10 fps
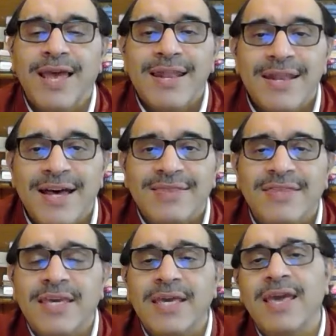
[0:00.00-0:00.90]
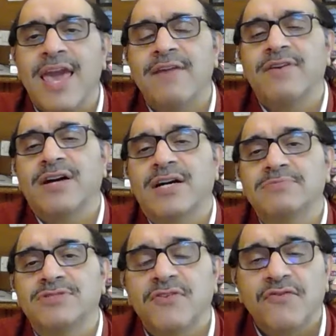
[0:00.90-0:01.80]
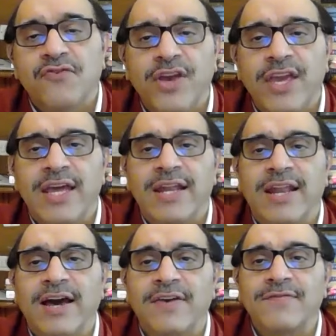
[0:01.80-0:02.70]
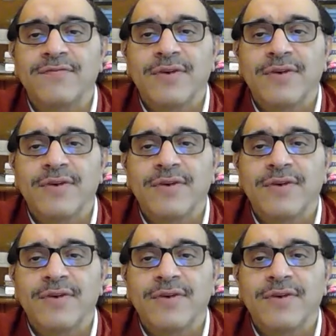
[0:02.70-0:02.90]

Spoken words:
Nothing ever comes free in life.